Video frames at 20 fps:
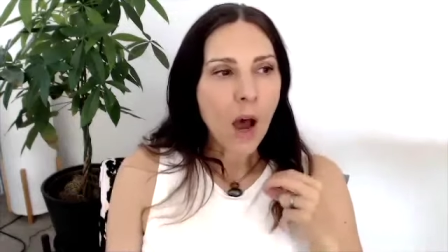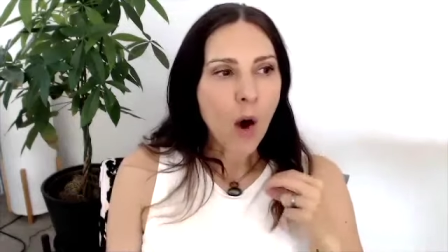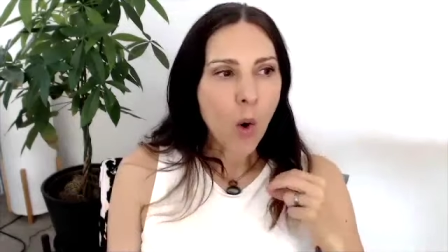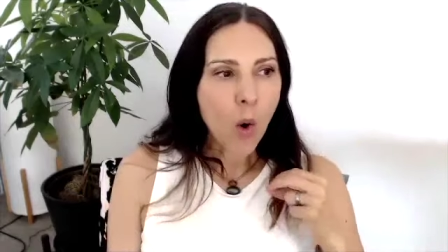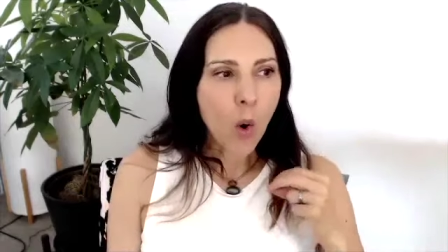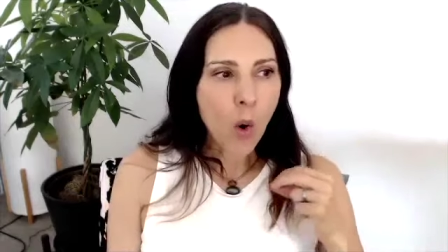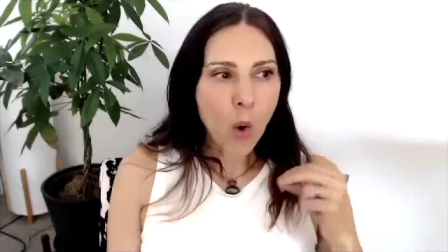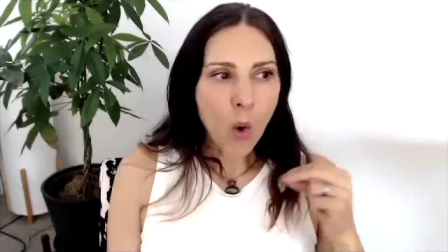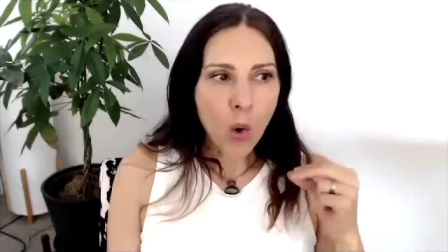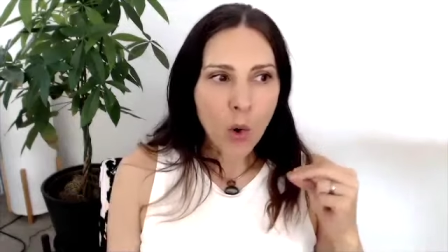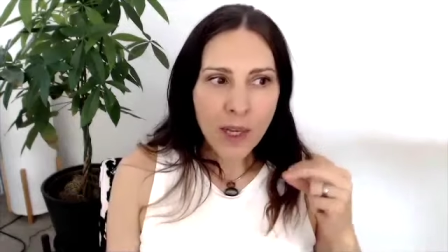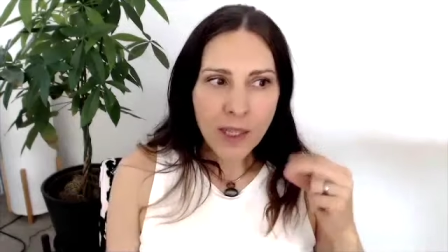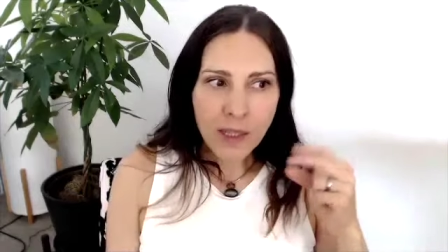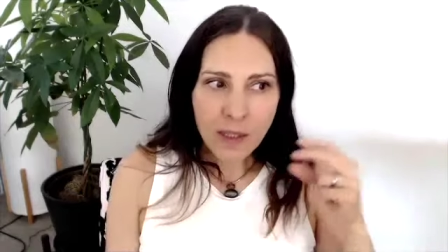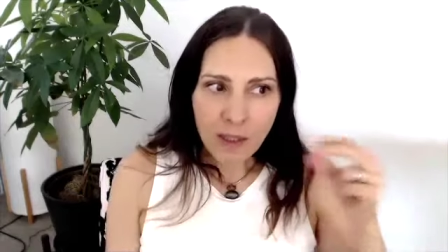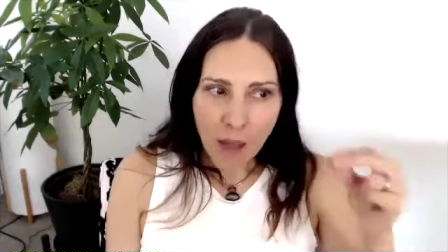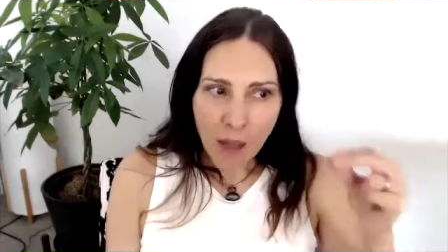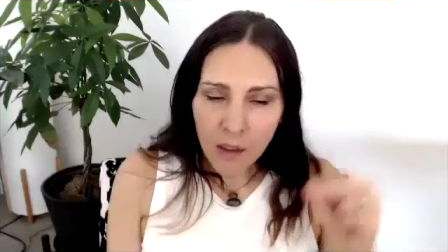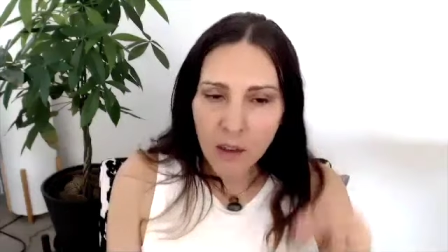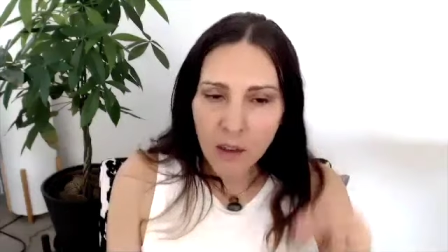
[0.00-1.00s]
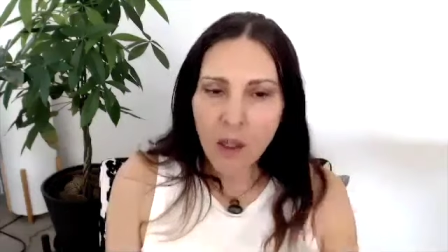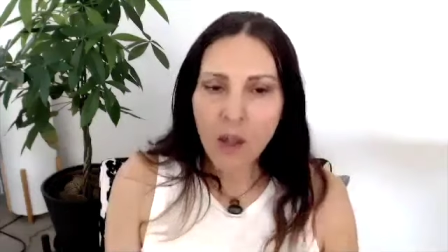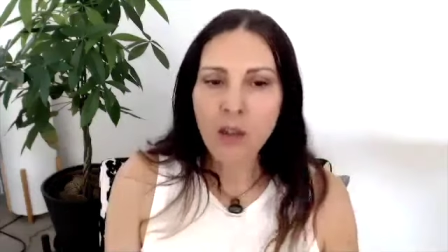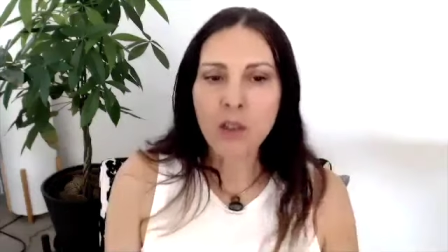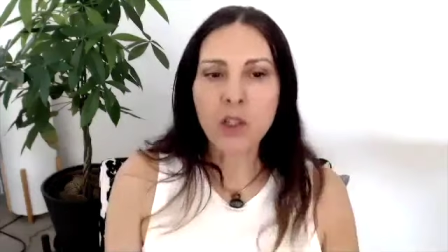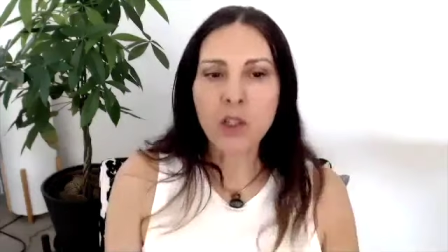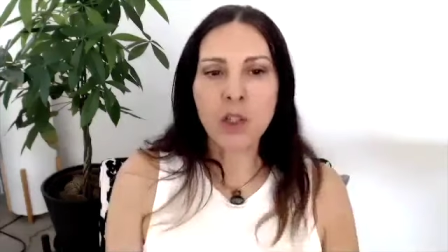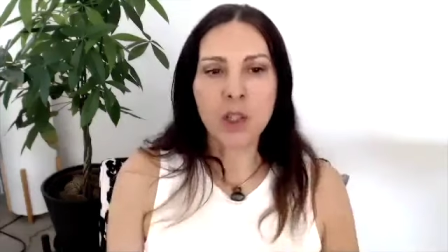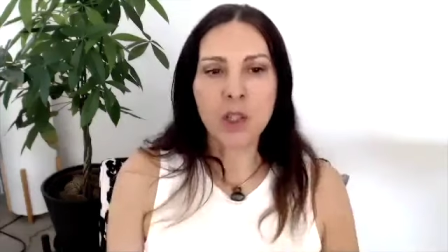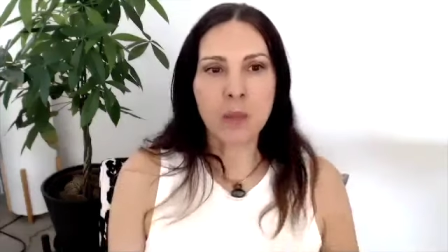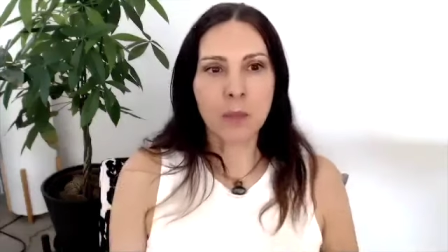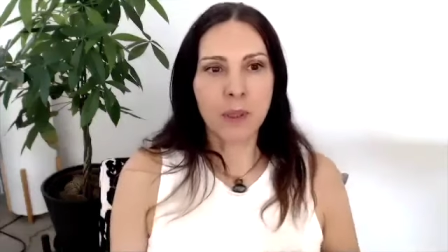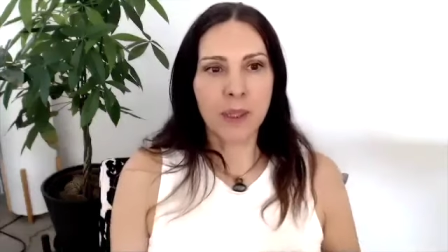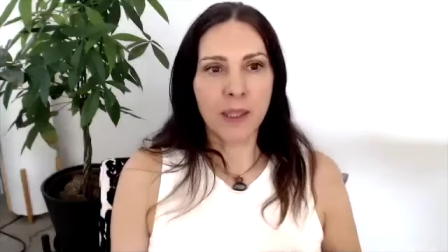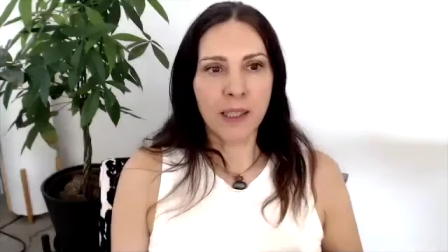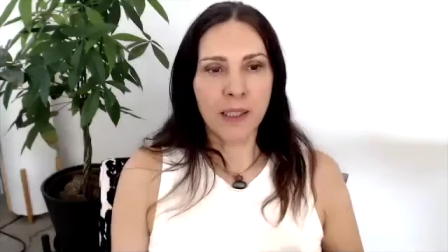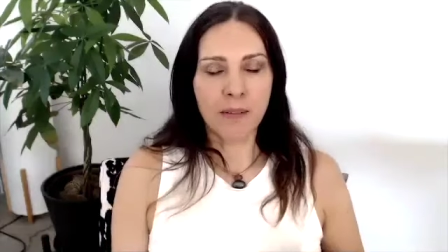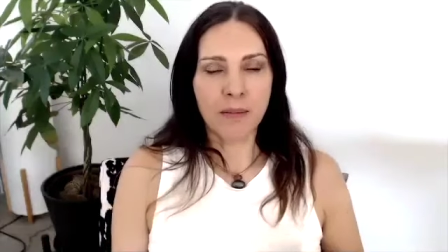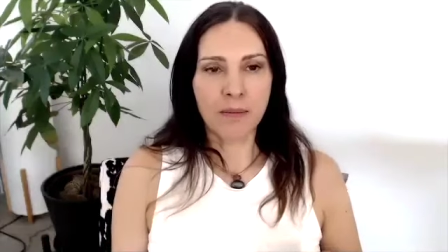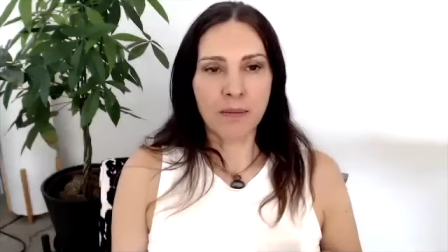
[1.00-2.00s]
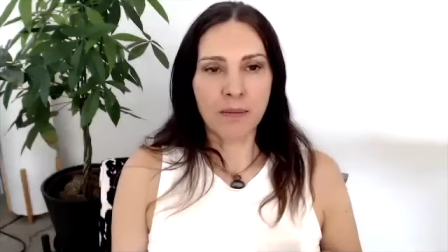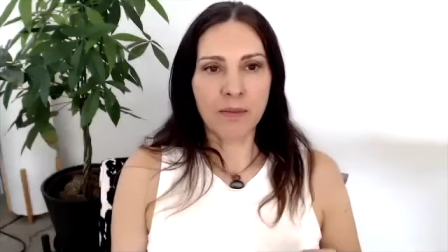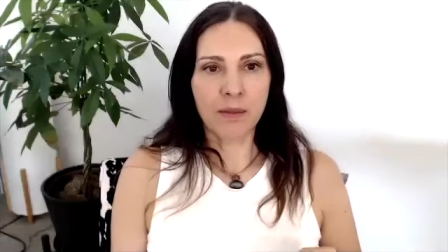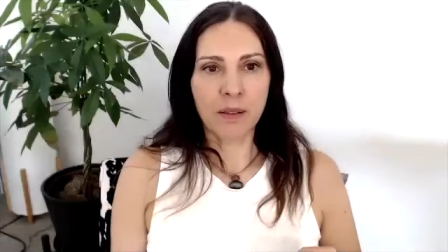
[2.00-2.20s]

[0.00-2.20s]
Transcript: or it's an unconscious belief.